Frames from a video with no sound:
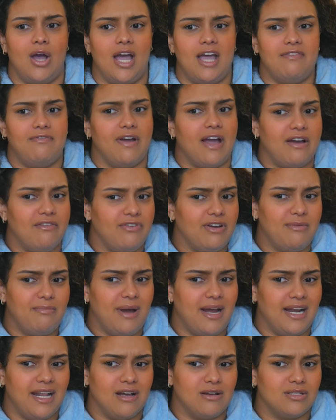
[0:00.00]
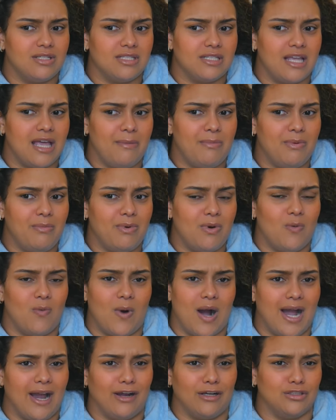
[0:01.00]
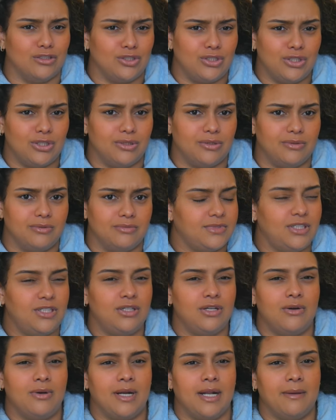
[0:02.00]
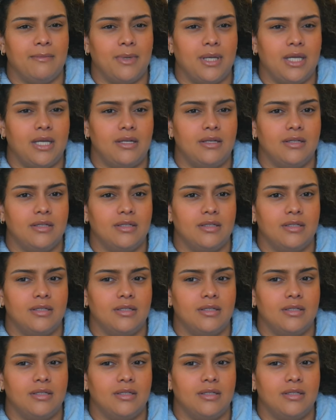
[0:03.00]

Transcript: if everybody else is capable, why aren't you? You know what I mean?